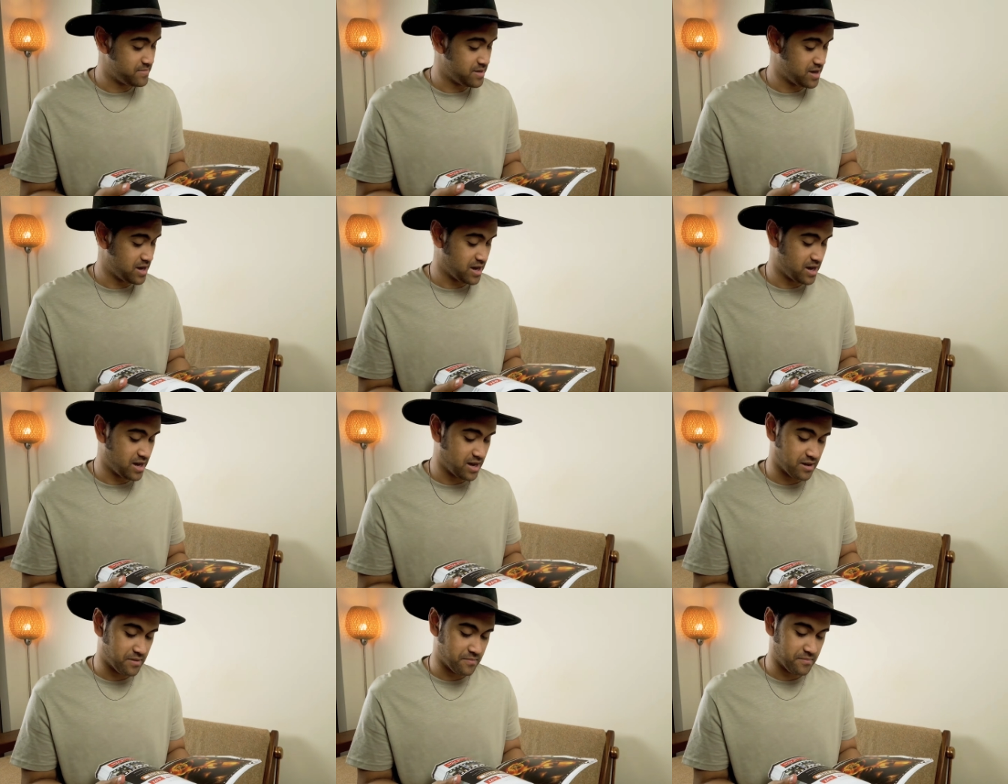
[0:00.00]

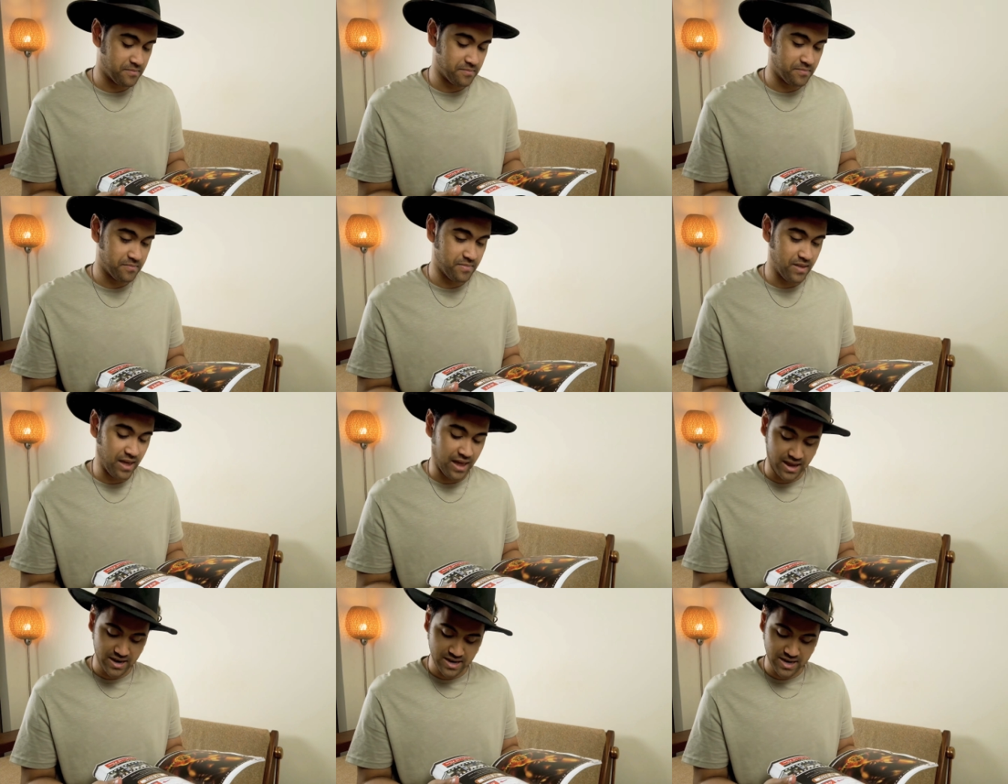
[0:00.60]

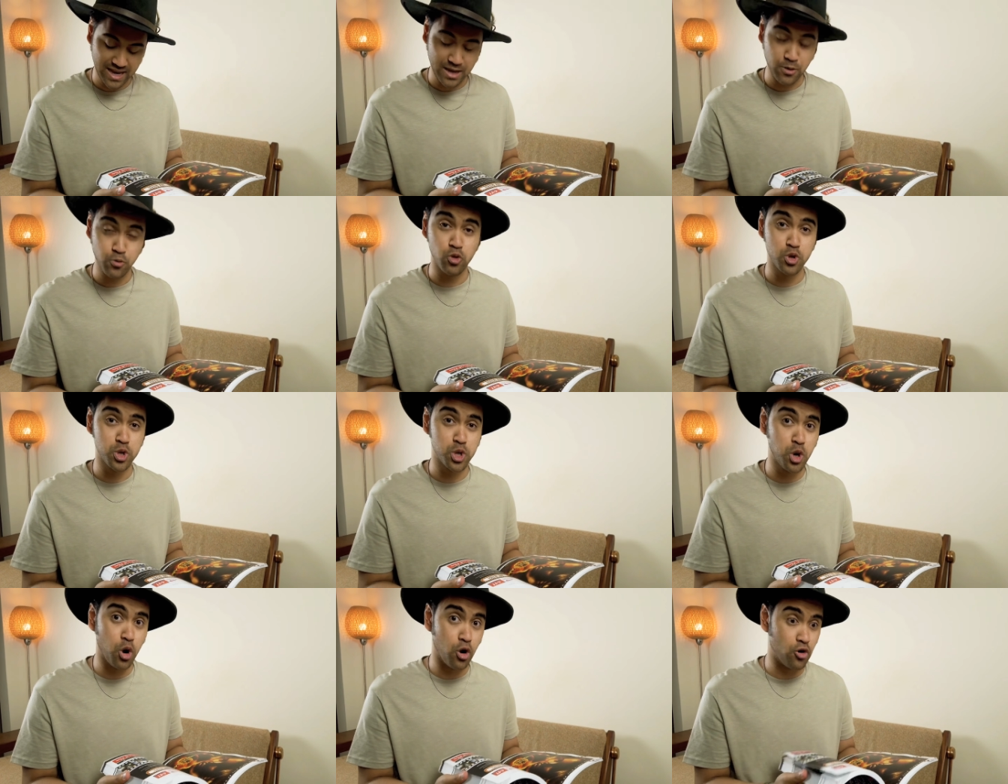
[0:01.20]
And he
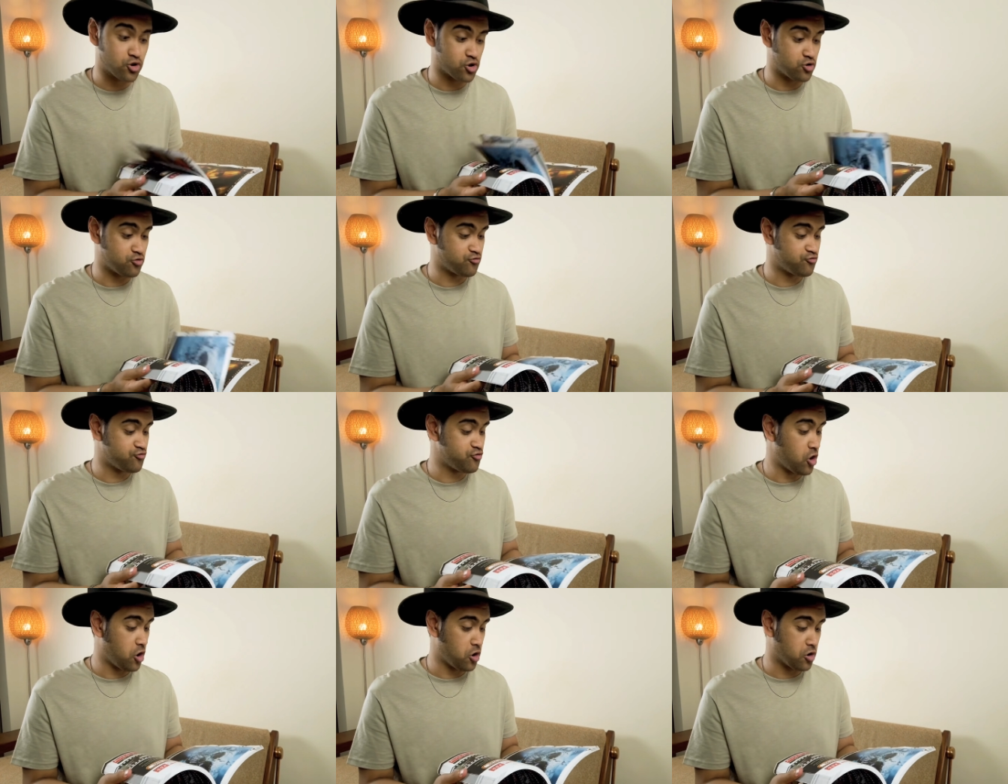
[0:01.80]
was not
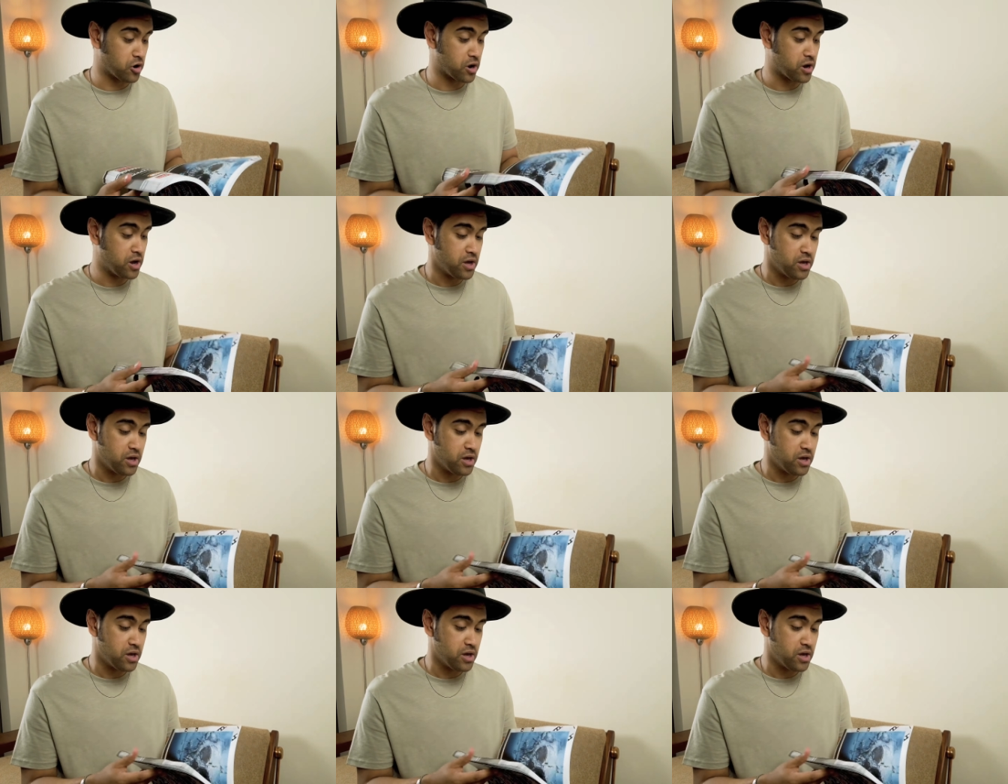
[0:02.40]
wrong.